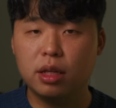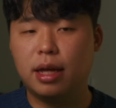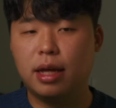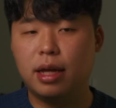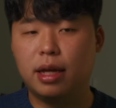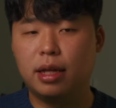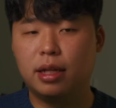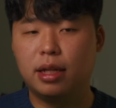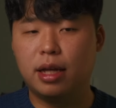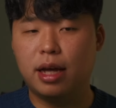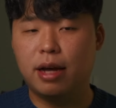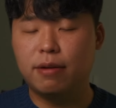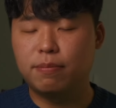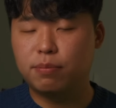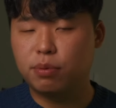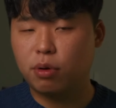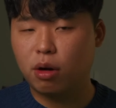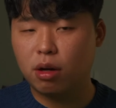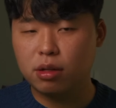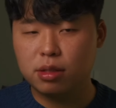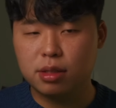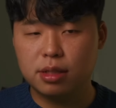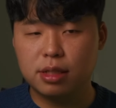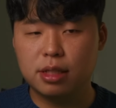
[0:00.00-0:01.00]
and have
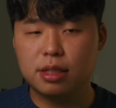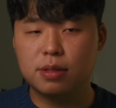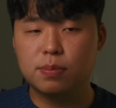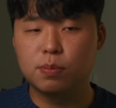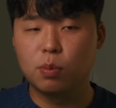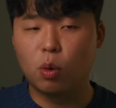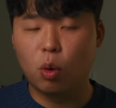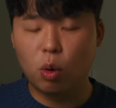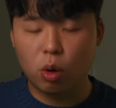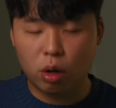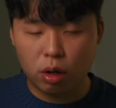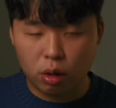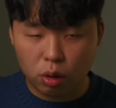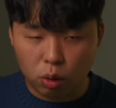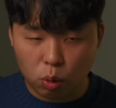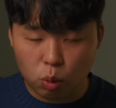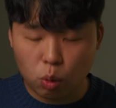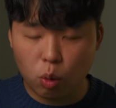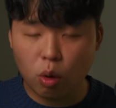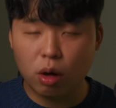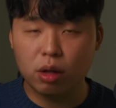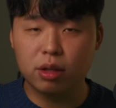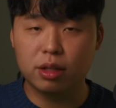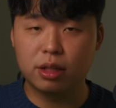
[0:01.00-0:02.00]
processed more
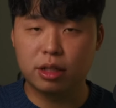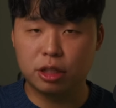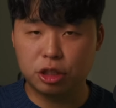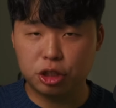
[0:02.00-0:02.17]
quality